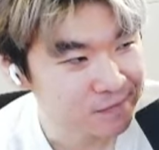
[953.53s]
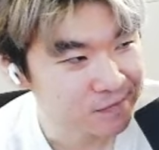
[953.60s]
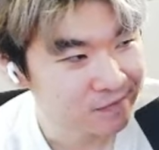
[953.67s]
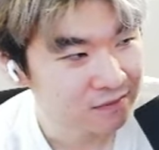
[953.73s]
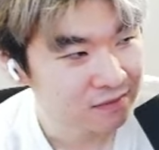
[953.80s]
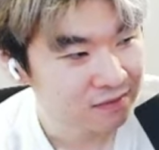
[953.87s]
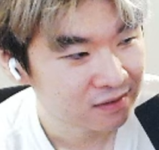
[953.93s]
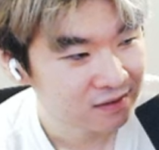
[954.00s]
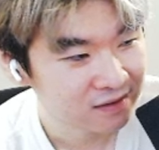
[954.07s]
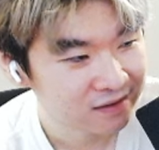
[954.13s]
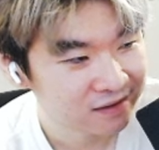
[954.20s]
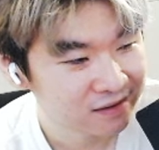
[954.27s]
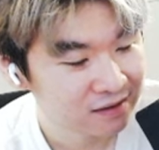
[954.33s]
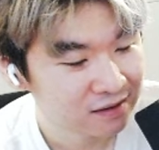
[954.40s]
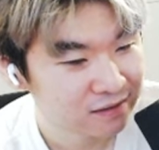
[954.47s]

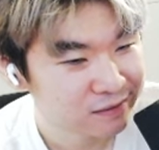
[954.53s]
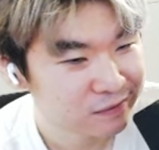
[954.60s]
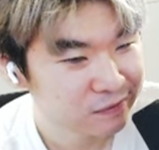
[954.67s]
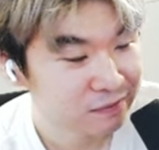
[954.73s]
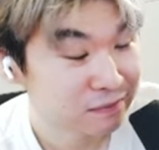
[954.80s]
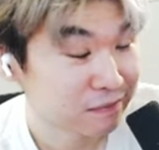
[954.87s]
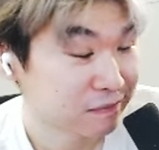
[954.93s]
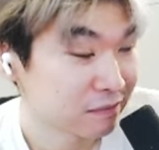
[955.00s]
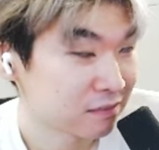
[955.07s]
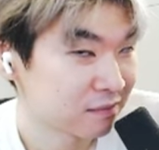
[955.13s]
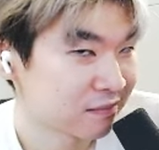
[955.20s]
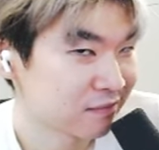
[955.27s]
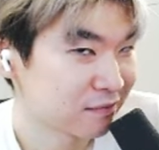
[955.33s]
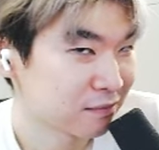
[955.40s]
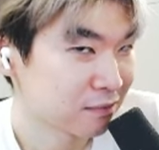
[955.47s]

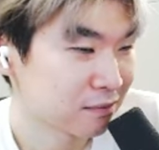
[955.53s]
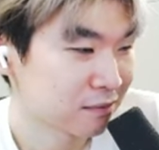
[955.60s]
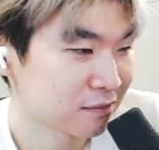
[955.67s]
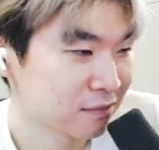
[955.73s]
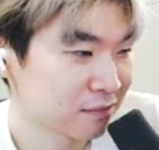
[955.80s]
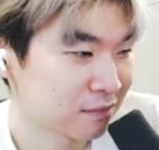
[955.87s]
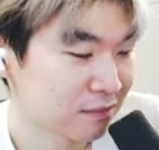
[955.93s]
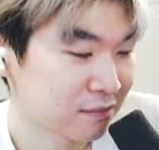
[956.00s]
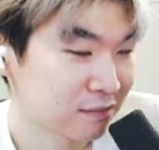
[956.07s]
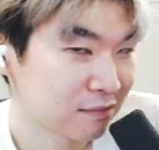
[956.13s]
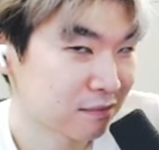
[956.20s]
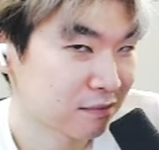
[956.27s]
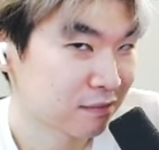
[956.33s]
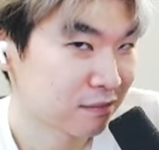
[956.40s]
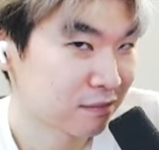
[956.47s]

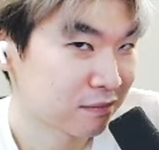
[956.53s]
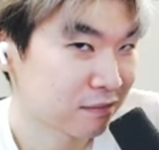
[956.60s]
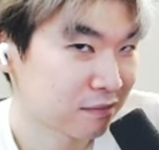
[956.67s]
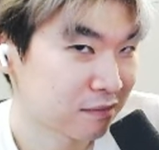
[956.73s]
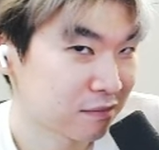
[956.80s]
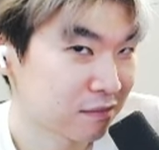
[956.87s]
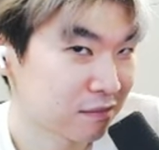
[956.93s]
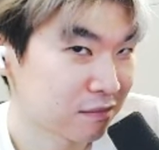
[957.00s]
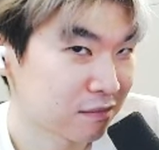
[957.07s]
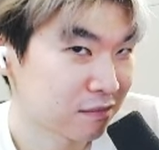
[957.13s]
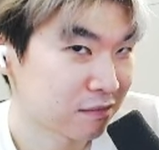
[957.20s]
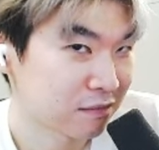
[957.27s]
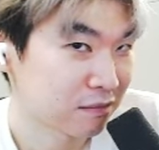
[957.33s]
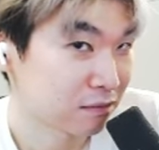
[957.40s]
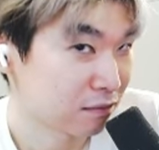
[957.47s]

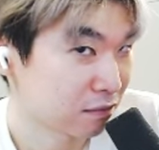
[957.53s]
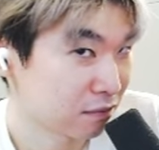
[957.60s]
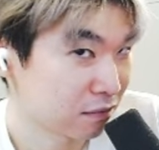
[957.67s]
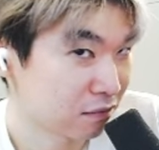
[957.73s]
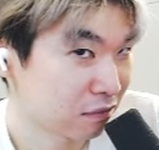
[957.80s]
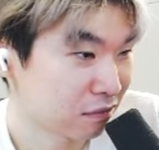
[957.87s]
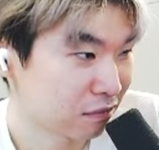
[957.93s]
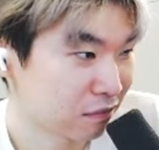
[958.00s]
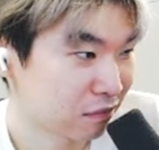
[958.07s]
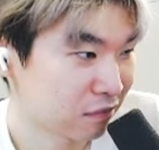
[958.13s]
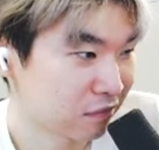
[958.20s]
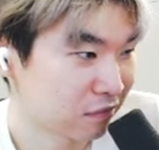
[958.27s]
(silence)